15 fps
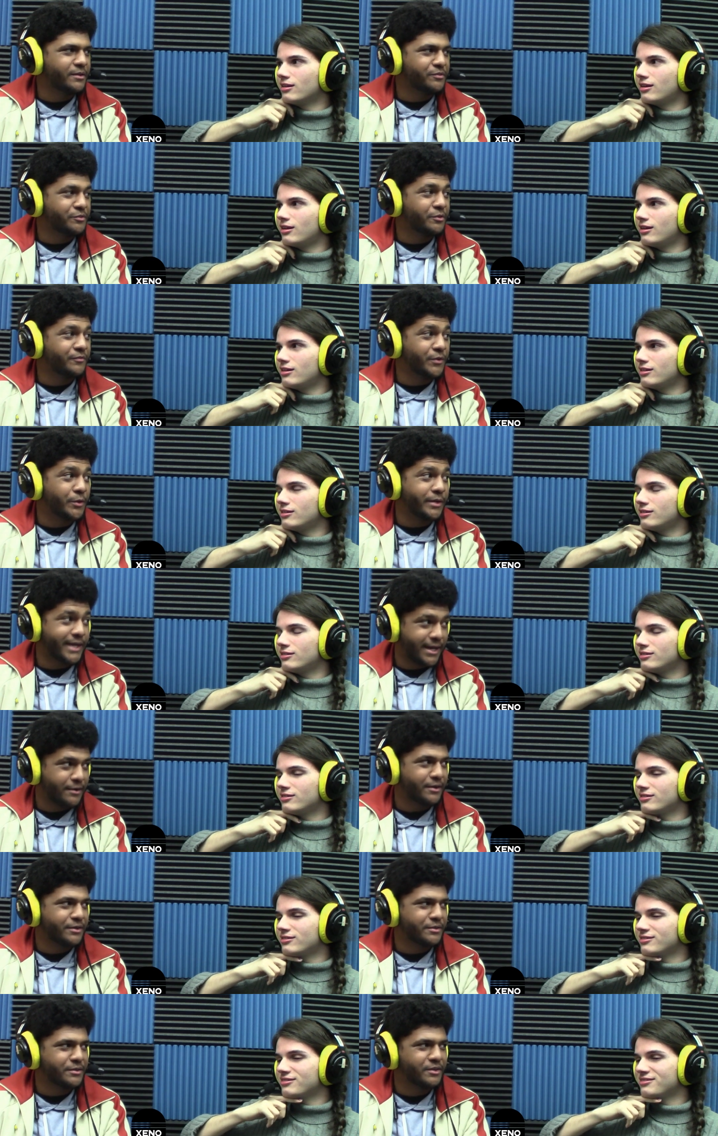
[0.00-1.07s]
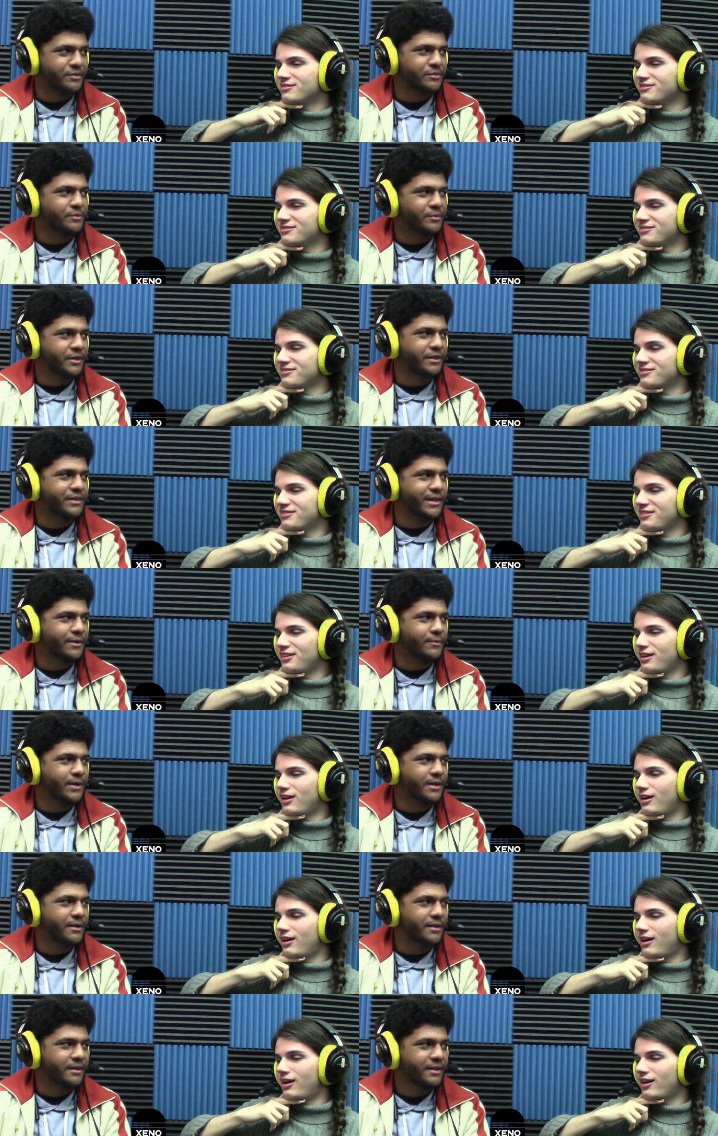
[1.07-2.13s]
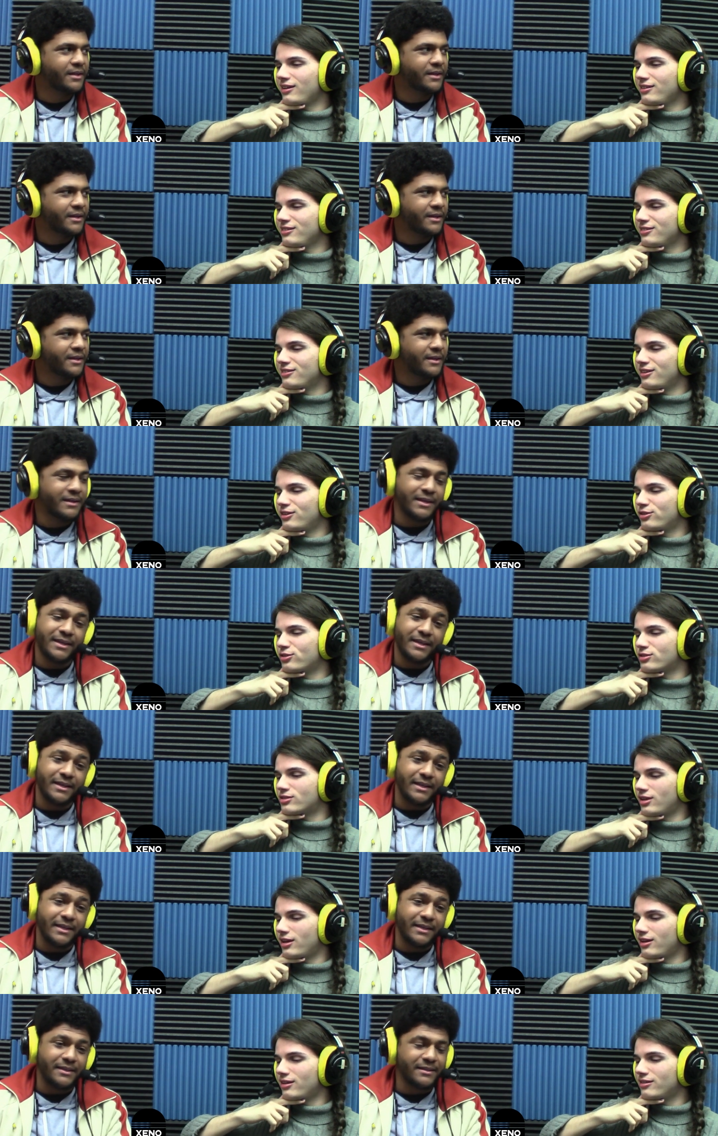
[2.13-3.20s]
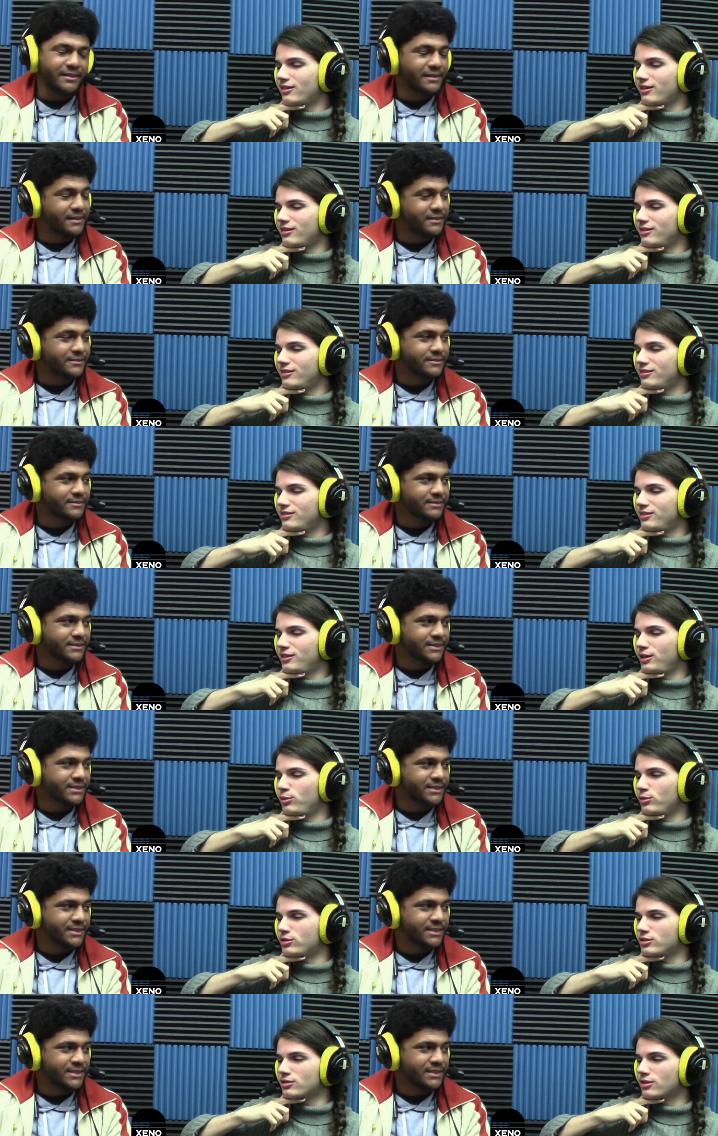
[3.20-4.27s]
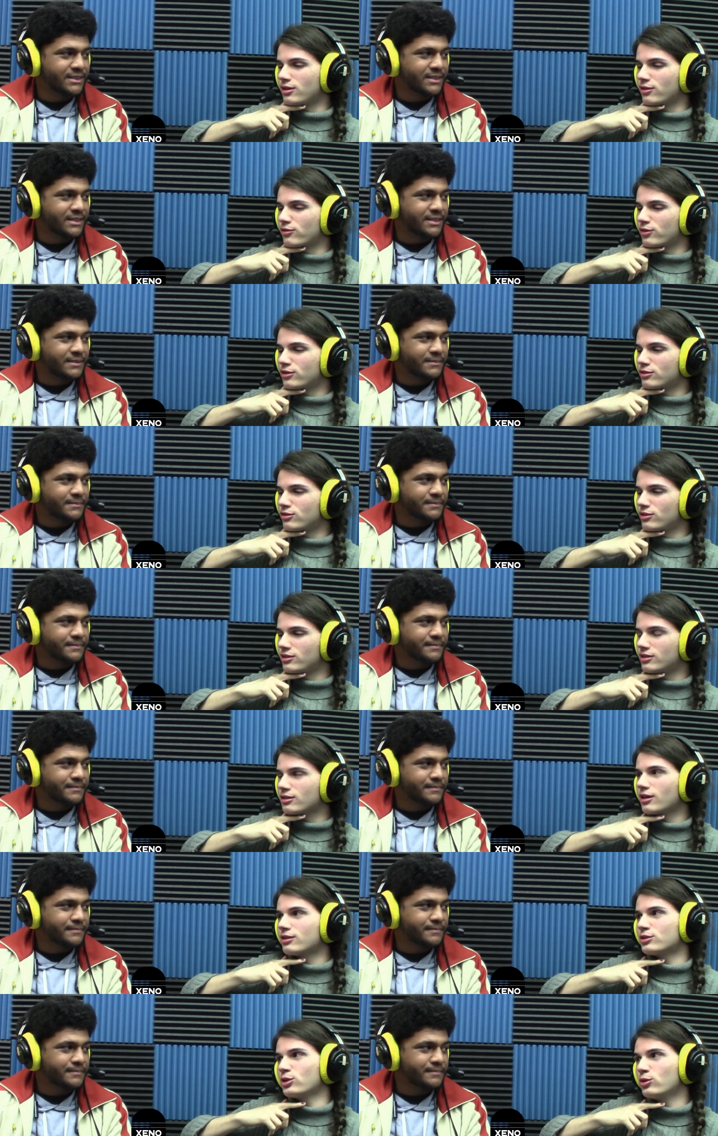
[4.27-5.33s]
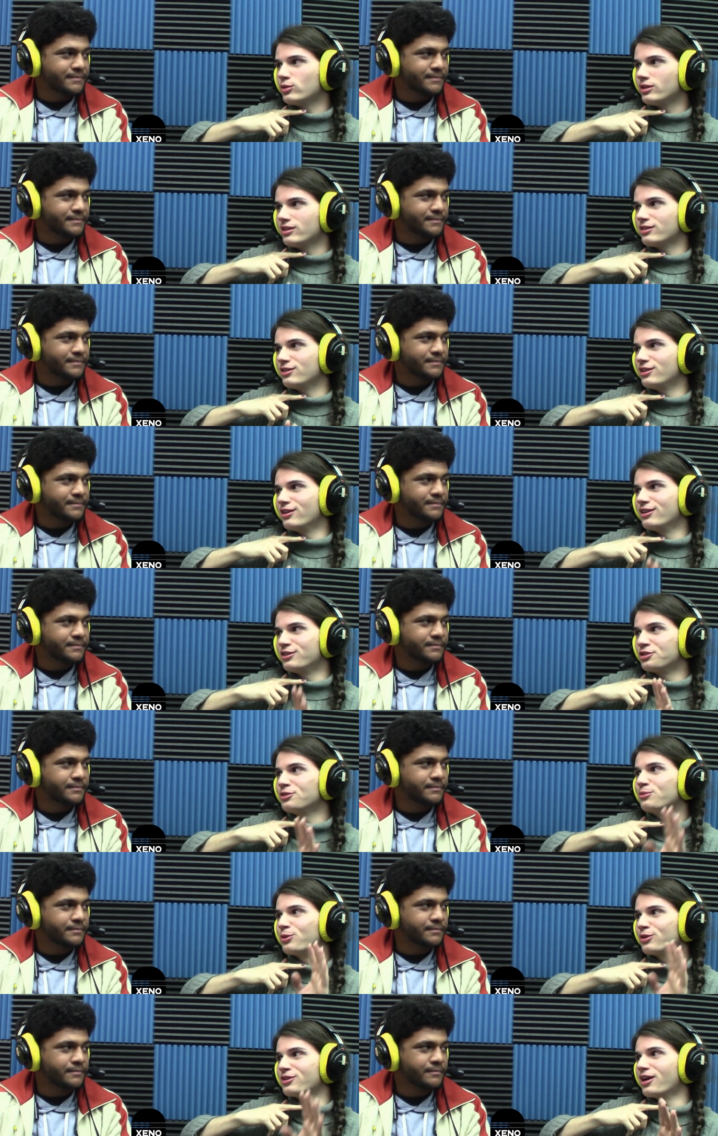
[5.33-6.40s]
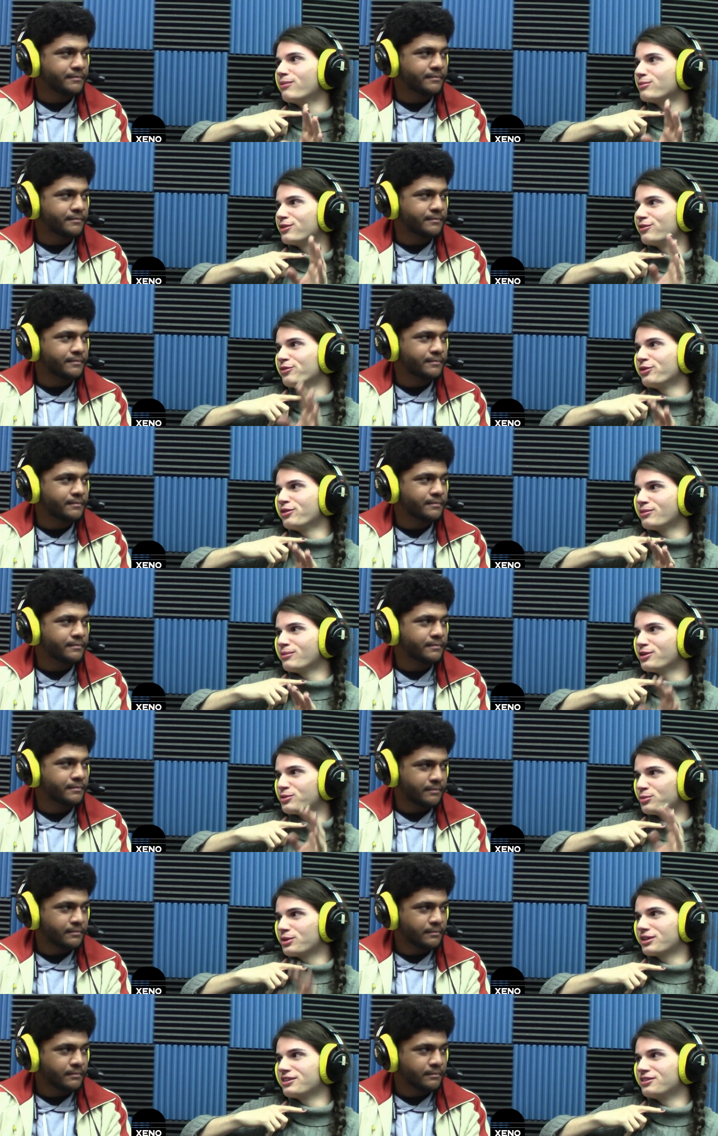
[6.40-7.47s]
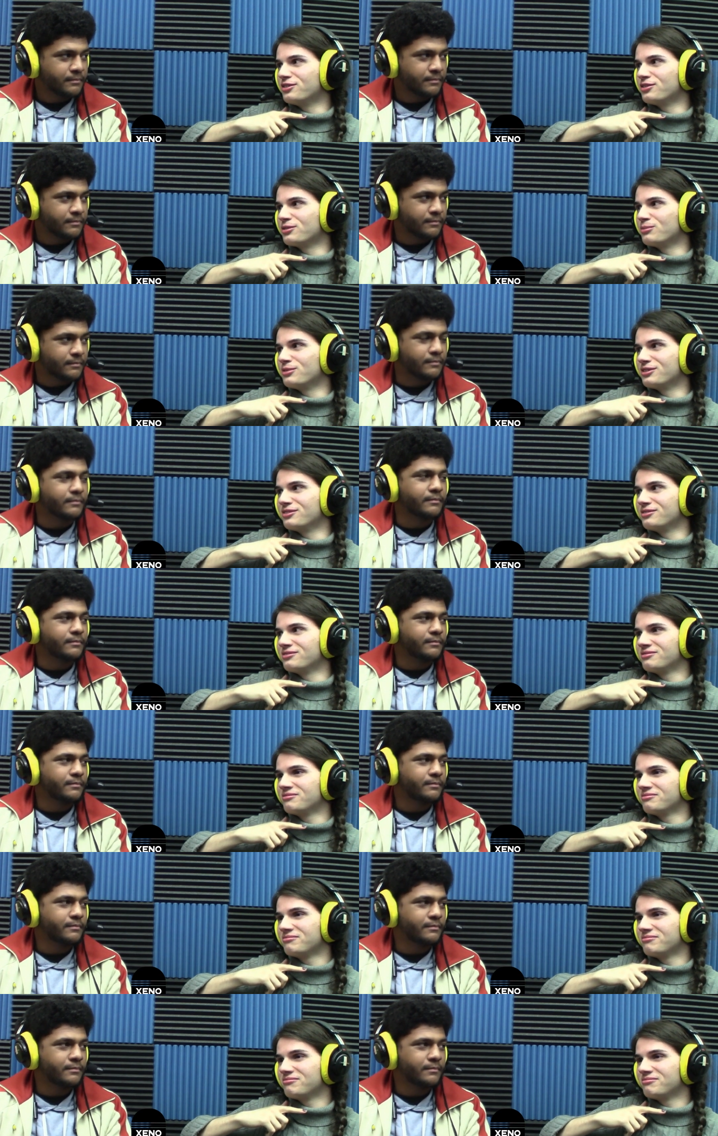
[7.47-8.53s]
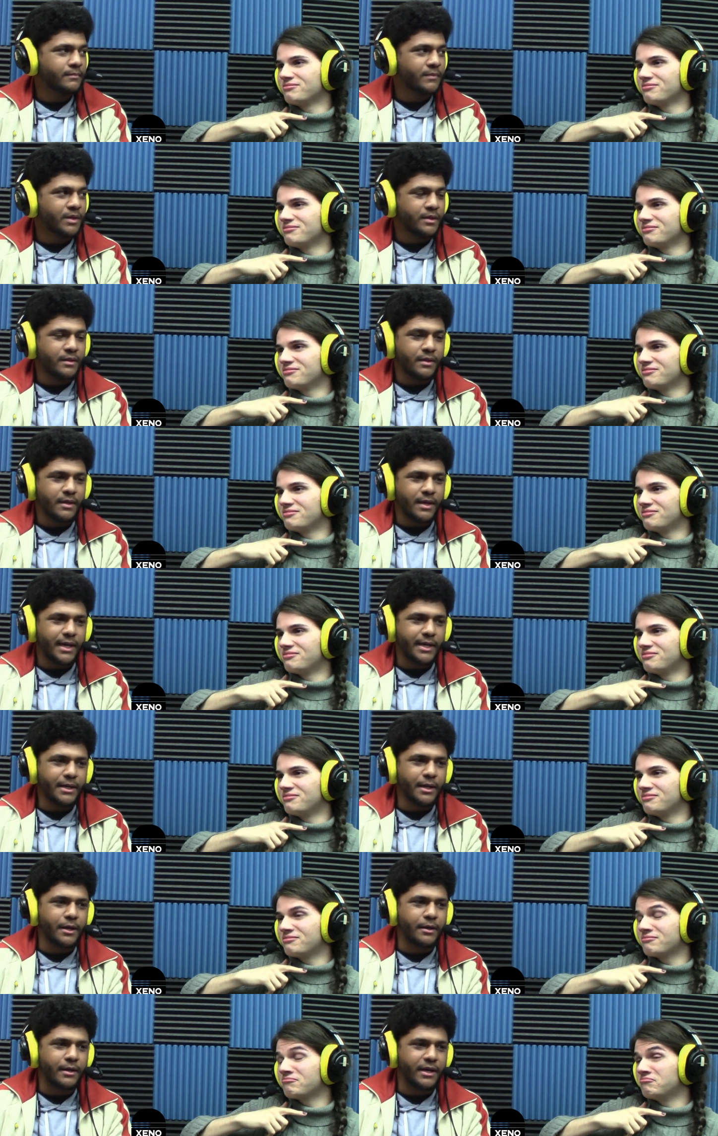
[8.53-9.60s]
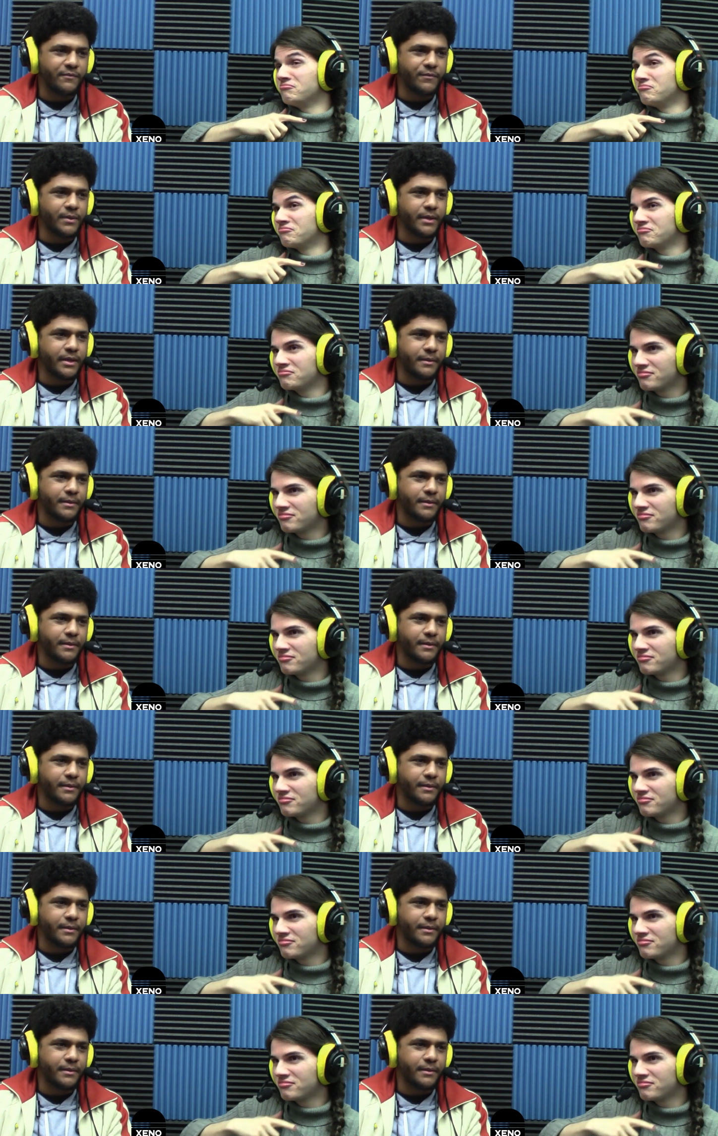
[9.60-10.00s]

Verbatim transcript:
Speaker 1: So if your character doesn't work that well, I didn't understand that he was
Speaker 2: just getting frustrated because I totally could have done it two more times and the forward smash would have killed. Mm.
Speaker 1: I don't know. I feel like